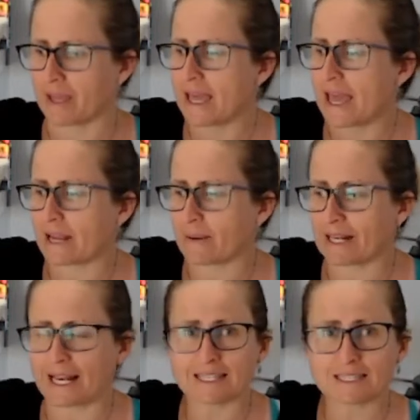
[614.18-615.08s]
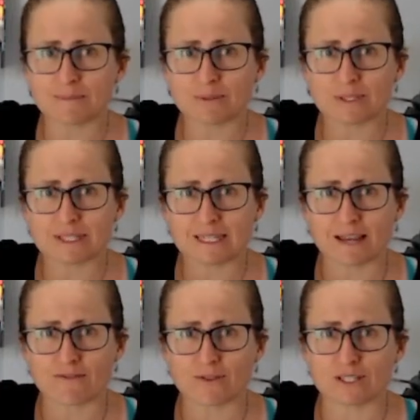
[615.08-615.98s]
Anyway, let's mill this down.
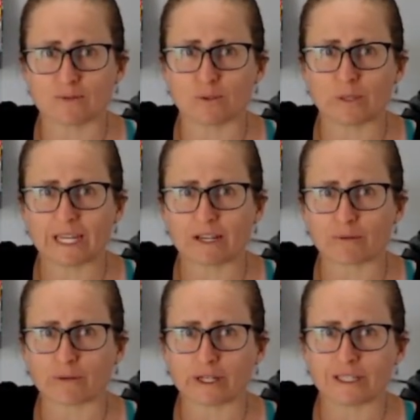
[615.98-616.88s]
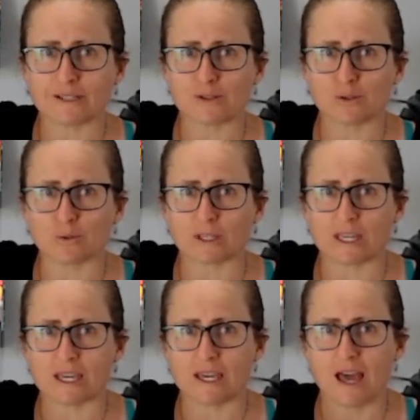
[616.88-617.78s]
First of all, we need a really
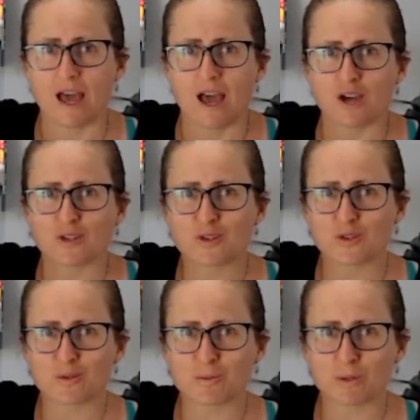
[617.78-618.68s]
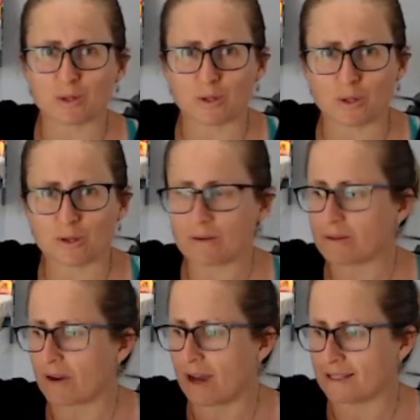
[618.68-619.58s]
silky, smooth
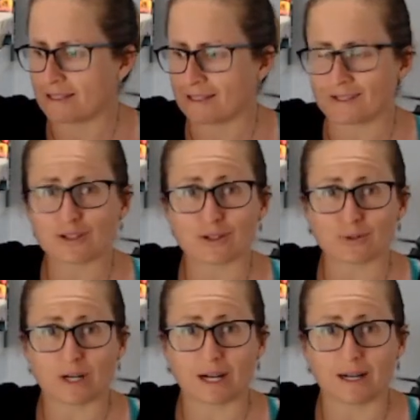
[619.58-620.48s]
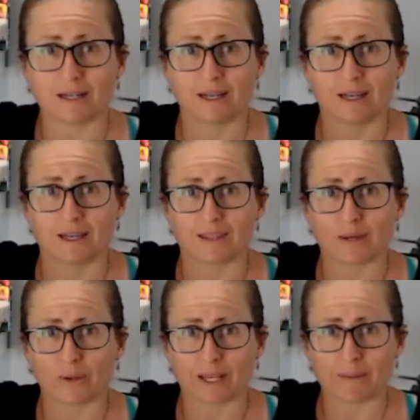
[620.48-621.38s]
icing sugar that
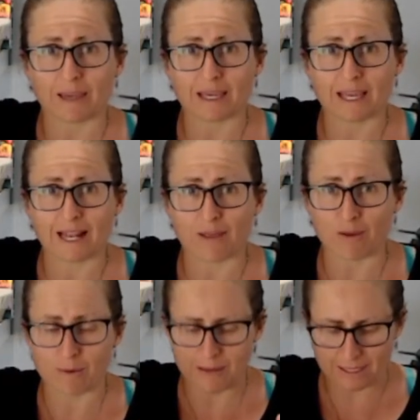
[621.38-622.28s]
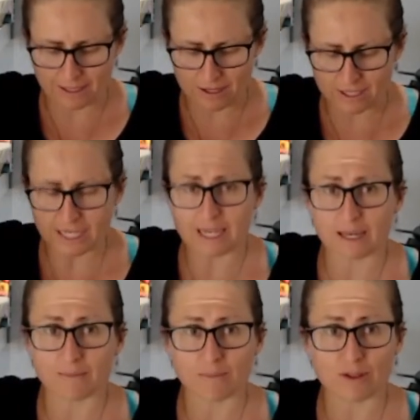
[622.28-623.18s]
we're going to make in our Thermomix. So your
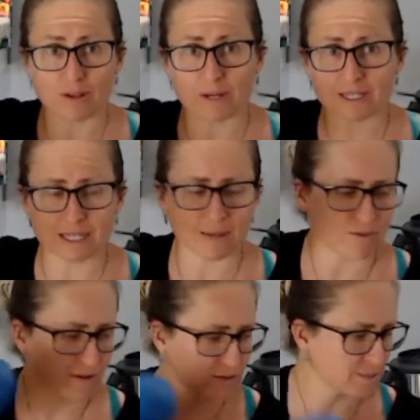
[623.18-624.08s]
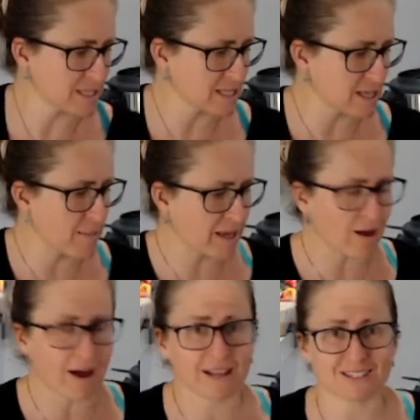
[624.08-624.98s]
TM31, TM5, TM6 can make
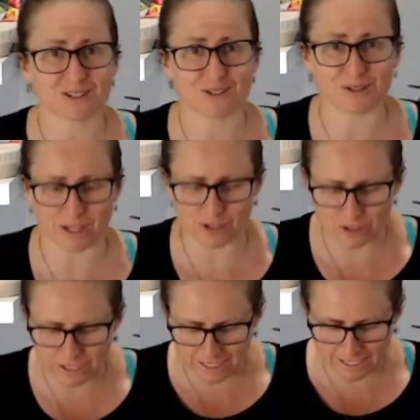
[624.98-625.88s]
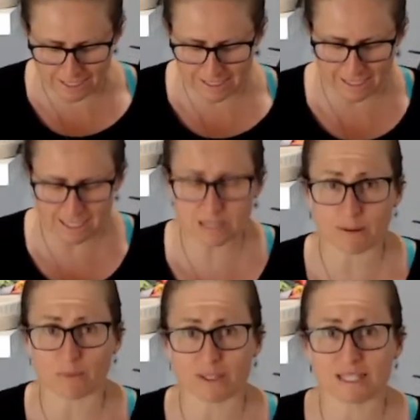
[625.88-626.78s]
icing sugar, usually in 10 seconds, but
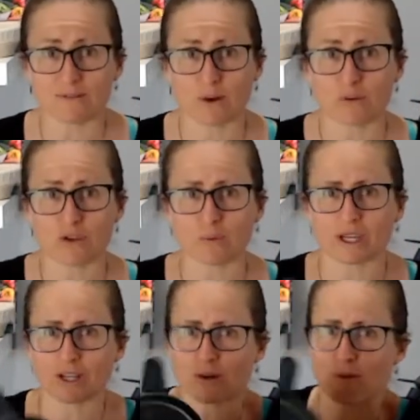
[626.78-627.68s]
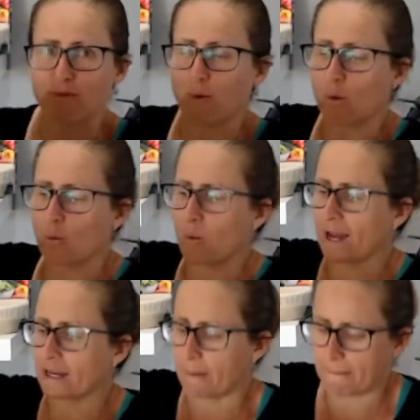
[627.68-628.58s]
with this volume, we're going to go for
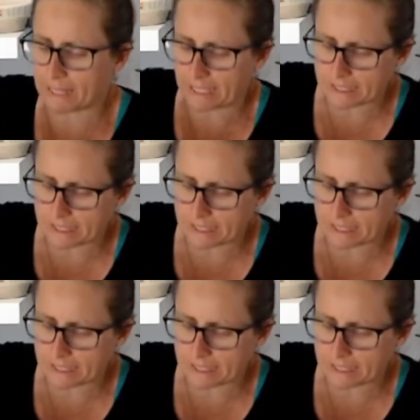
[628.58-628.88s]
1 minute.